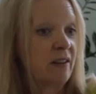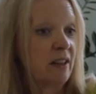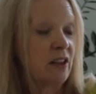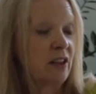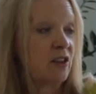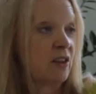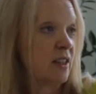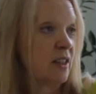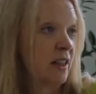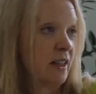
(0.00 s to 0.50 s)
a
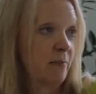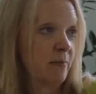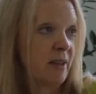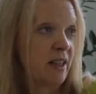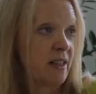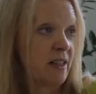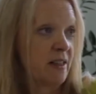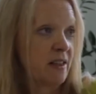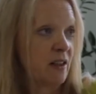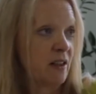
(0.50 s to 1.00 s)
long time, but
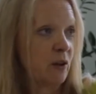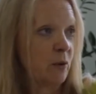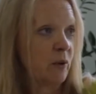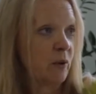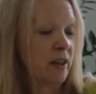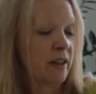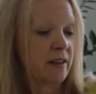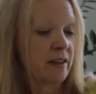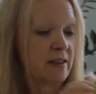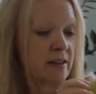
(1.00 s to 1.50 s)
it still
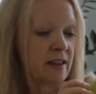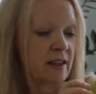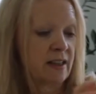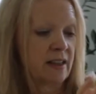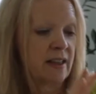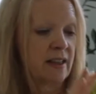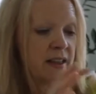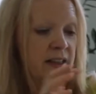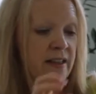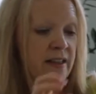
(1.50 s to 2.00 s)
works.
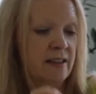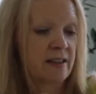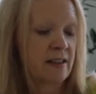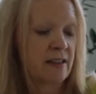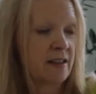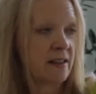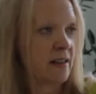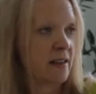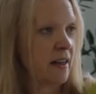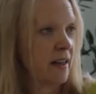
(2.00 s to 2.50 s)
Analyze,
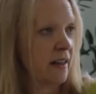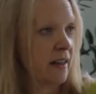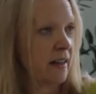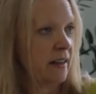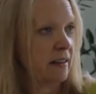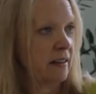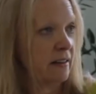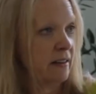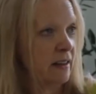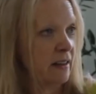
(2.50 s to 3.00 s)

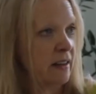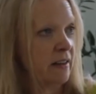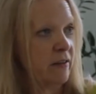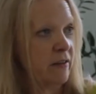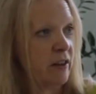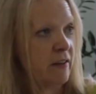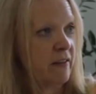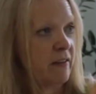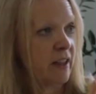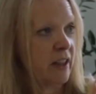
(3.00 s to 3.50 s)
design,
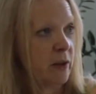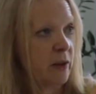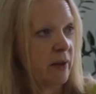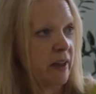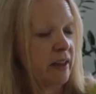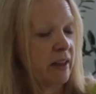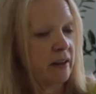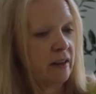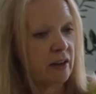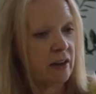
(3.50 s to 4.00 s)
deliver,
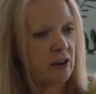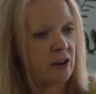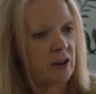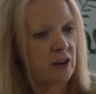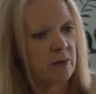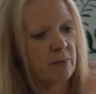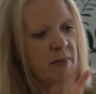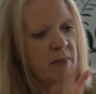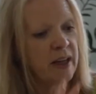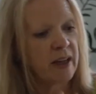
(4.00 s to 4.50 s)
evaluate.
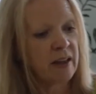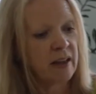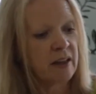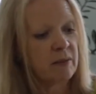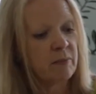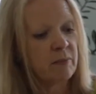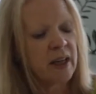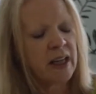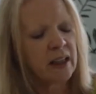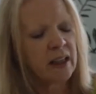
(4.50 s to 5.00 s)
Make
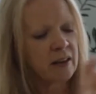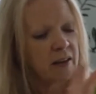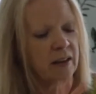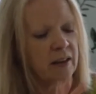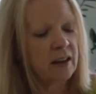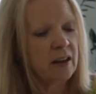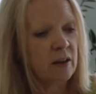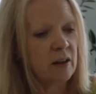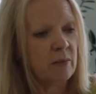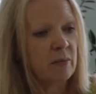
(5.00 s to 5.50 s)

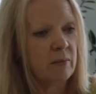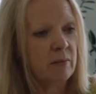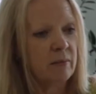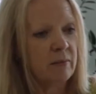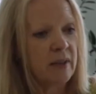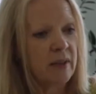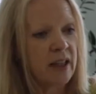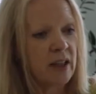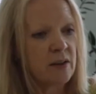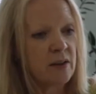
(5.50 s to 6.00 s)

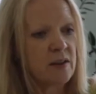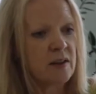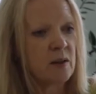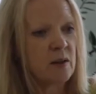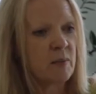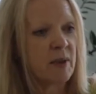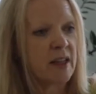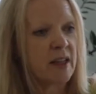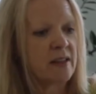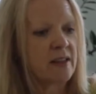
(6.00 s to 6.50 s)
use of the
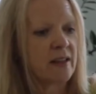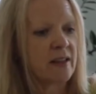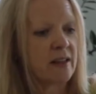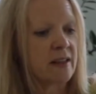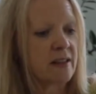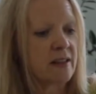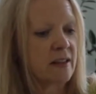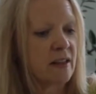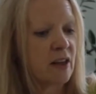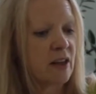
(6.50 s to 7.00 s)

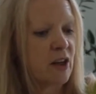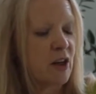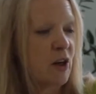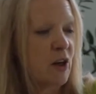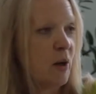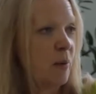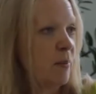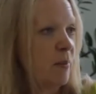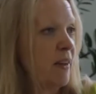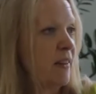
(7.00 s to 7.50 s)
basics.
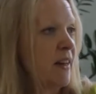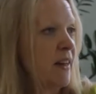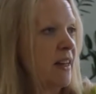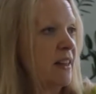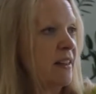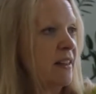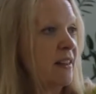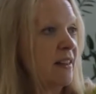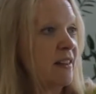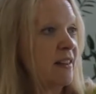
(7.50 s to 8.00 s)
But
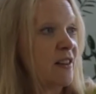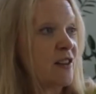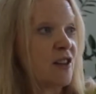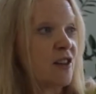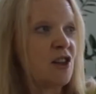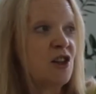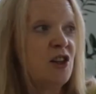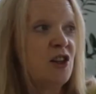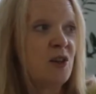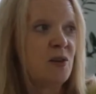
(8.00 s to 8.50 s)
then there's the
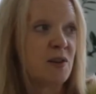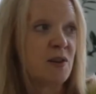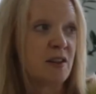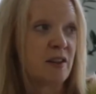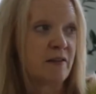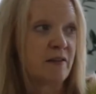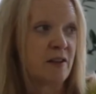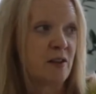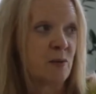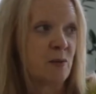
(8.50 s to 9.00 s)
new
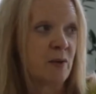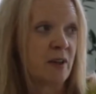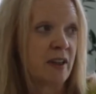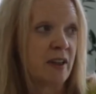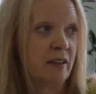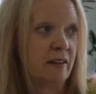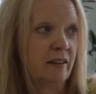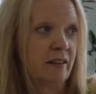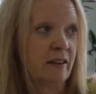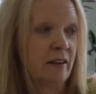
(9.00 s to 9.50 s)
stuff as
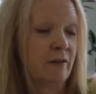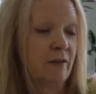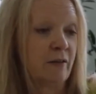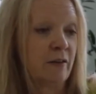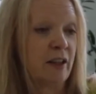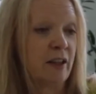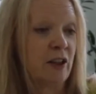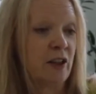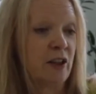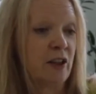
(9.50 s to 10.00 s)
well. If
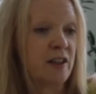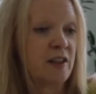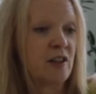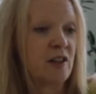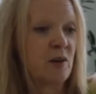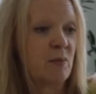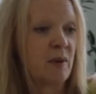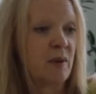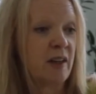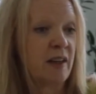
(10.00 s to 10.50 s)
we're going
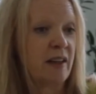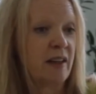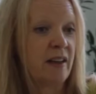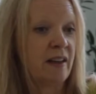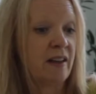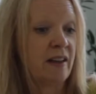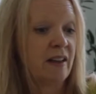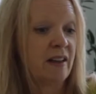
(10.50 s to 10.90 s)
to be